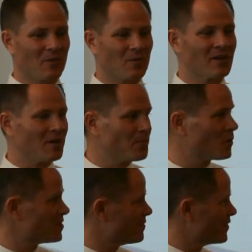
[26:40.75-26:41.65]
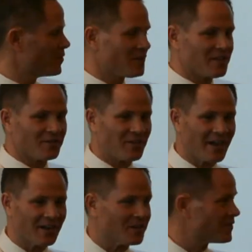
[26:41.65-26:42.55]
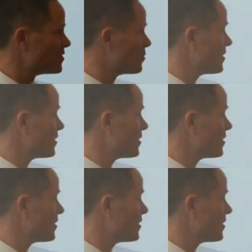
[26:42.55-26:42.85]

what we call pour some fuel on the fire if it's